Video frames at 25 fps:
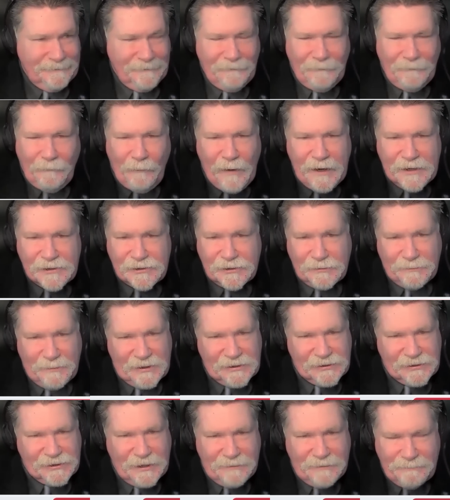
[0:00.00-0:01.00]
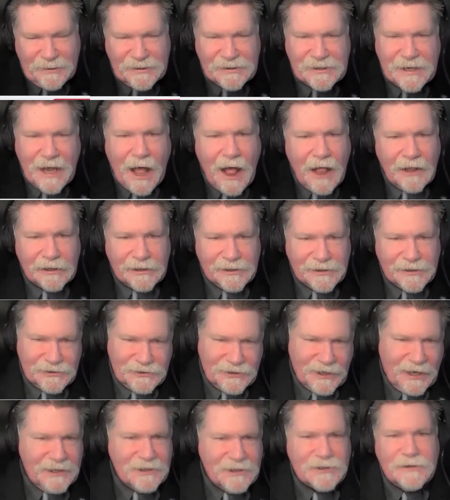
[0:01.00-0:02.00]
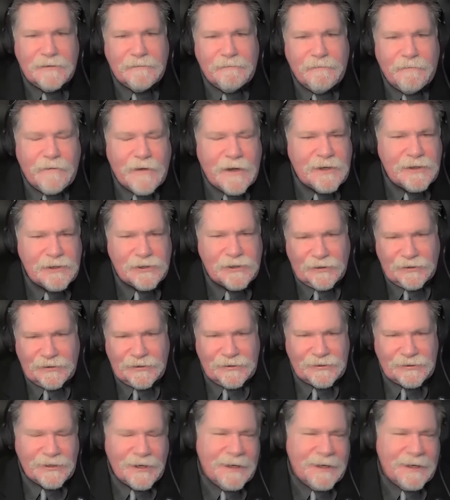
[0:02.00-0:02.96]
regiments and battalions and divisions.